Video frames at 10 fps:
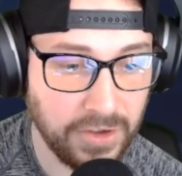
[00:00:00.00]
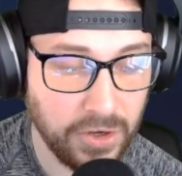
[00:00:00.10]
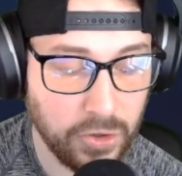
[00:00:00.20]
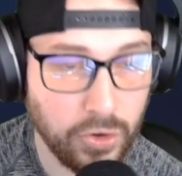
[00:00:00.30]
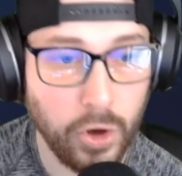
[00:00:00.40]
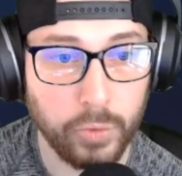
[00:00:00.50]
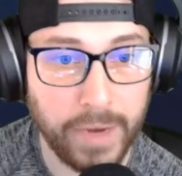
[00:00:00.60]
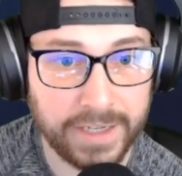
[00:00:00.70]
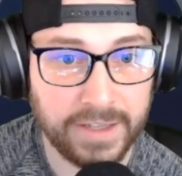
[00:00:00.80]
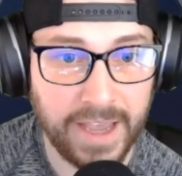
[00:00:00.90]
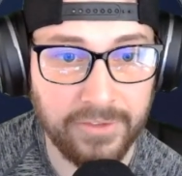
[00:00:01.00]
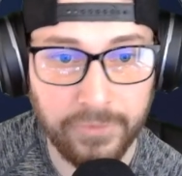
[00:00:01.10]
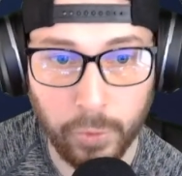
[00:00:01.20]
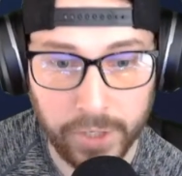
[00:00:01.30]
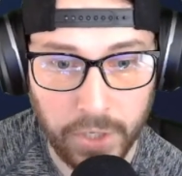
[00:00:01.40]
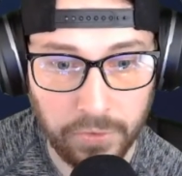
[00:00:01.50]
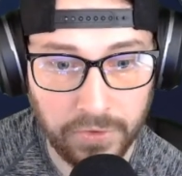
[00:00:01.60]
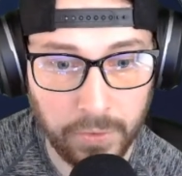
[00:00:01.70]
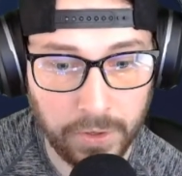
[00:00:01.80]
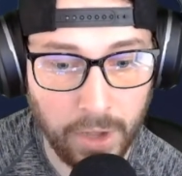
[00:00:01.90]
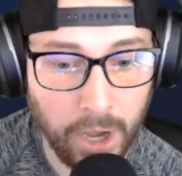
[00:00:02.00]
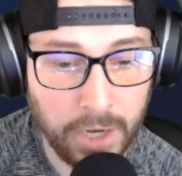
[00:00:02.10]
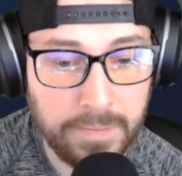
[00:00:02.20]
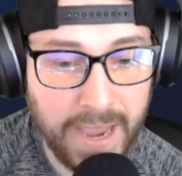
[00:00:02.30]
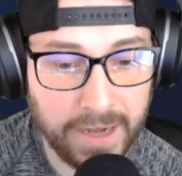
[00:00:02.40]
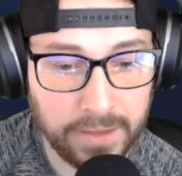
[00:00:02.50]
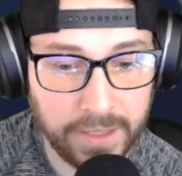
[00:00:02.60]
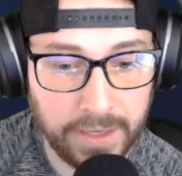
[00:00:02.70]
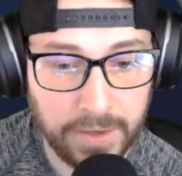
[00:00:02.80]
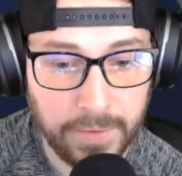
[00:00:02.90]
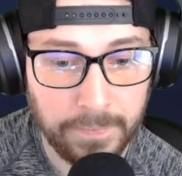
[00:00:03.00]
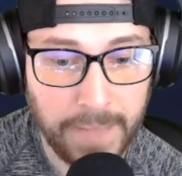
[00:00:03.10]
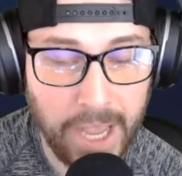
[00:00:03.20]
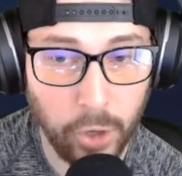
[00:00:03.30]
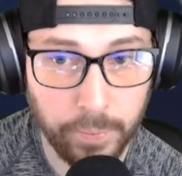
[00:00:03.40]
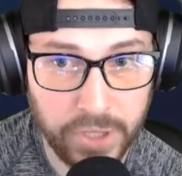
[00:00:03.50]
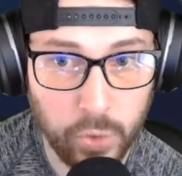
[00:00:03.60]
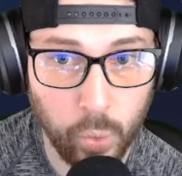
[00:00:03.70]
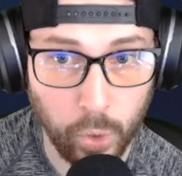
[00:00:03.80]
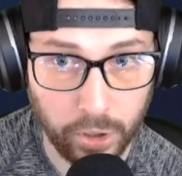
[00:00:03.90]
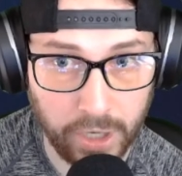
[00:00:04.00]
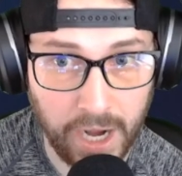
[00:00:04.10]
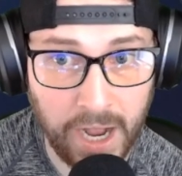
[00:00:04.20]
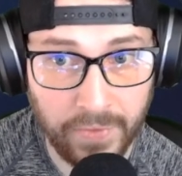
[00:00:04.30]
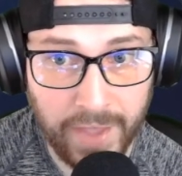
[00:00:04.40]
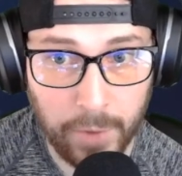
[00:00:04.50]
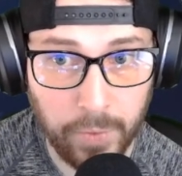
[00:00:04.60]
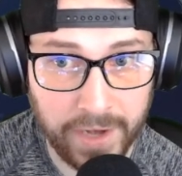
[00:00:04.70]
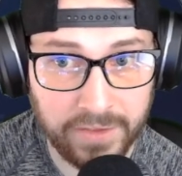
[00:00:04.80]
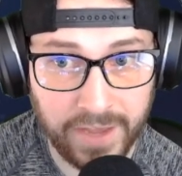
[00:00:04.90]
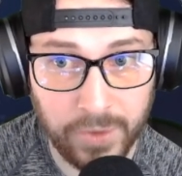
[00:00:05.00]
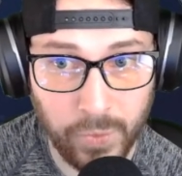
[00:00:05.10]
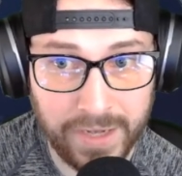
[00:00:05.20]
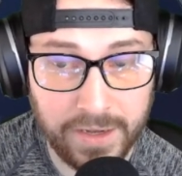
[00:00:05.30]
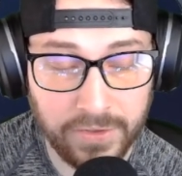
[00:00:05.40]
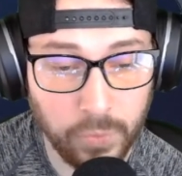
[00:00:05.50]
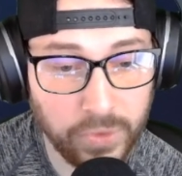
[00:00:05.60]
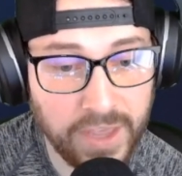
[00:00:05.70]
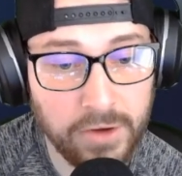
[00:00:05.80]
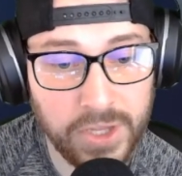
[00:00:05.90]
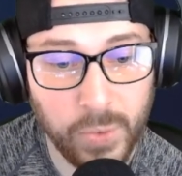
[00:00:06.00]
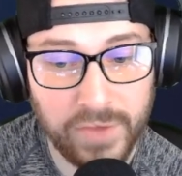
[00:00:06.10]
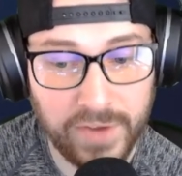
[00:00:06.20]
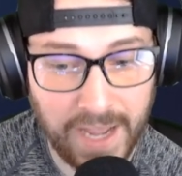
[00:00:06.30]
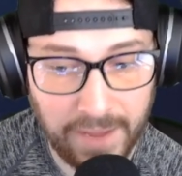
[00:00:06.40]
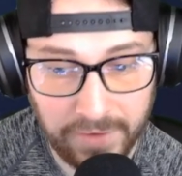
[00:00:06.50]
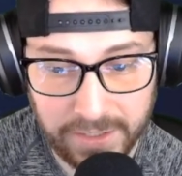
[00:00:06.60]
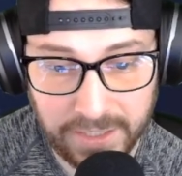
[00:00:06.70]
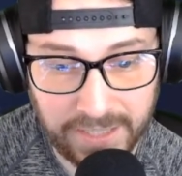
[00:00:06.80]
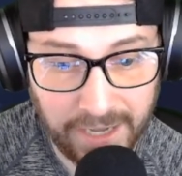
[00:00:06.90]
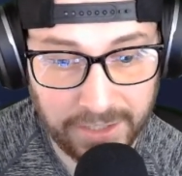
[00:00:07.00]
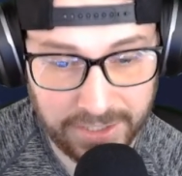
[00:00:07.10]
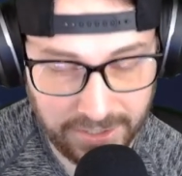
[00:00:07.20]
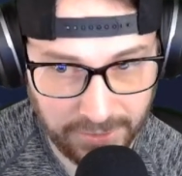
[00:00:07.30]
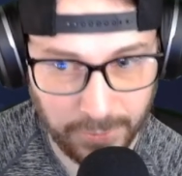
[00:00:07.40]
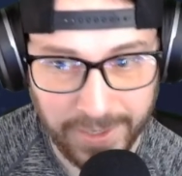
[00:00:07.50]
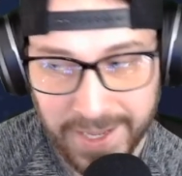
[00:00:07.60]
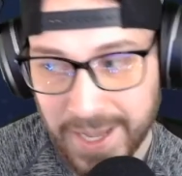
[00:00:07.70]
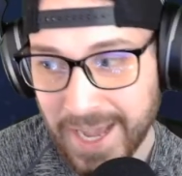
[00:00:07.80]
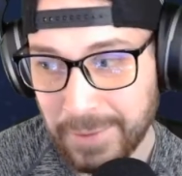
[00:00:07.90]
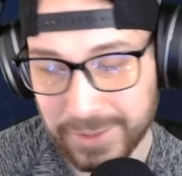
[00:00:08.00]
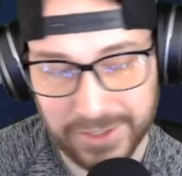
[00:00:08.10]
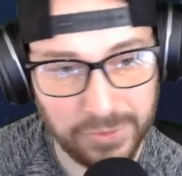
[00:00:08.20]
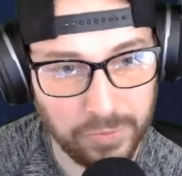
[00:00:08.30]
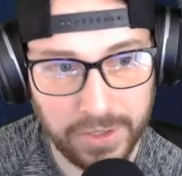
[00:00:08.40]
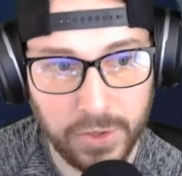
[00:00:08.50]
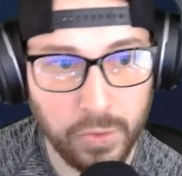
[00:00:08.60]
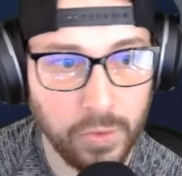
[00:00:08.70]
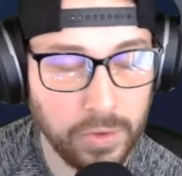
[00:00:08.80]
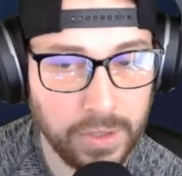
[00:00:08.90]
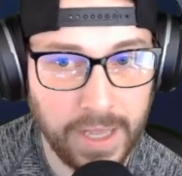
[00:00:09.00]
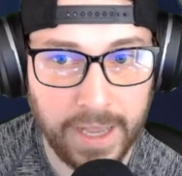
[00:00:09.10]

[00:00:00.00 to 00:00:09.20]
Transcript: correct that for you. So it'll automatically help help you work on that right side weakness without you even having to tell it to, which is really cool.